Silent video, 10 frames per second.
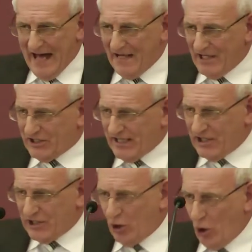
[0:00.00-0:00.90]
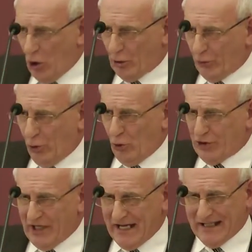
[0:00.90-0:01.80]
And it says they all
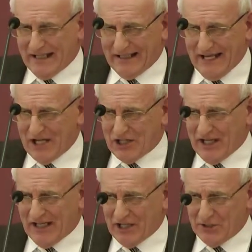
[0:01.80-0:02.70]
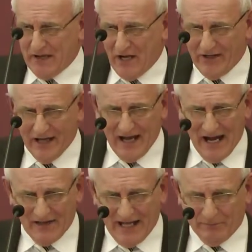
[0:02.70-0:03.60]
rose in indignation against Mary,
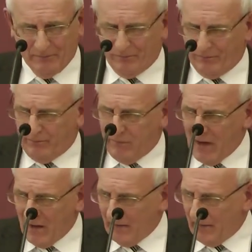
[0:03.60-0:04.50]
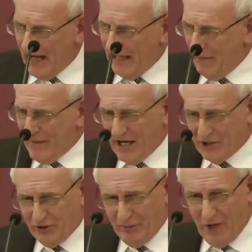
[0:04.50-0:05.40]
and that
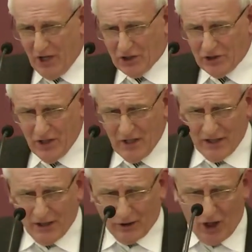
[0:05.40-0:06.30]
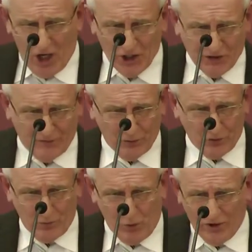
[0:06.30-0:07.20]
alabaster box, the cost of it
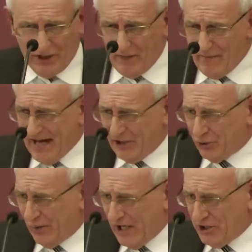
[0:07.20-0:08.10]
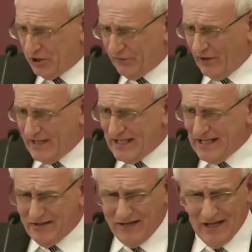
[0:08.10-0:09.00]
was more than a man's wages for a
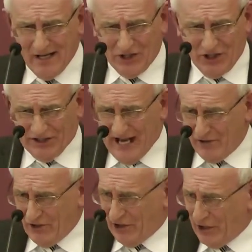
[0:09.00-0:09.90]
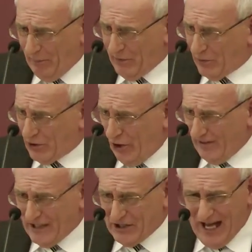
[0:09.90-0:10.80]
year. She had gathered it up. It was
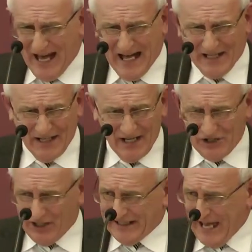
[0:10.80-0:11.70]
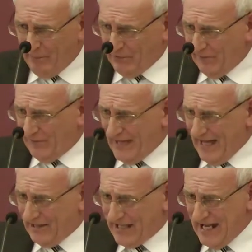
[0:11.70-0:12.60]
all that she had. She kept it for
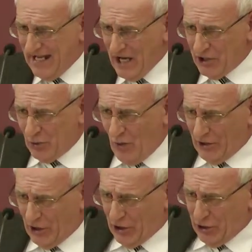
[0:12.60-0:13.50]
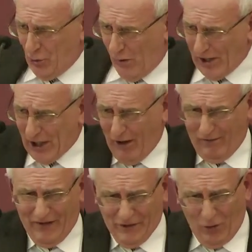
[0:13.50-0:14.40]
that day. She wanted to show her
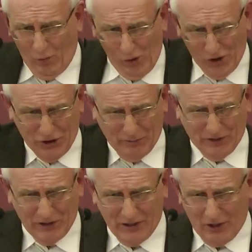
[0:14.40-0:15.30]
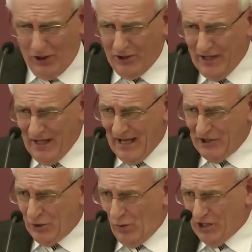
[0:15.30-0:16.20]
love and her worship to the Lord,
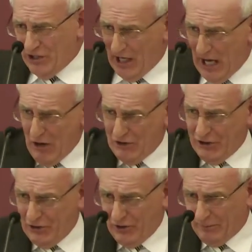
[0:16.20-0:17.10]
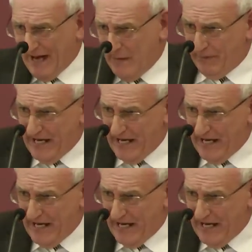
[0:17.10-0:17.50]
and she wasn't allowed to do it by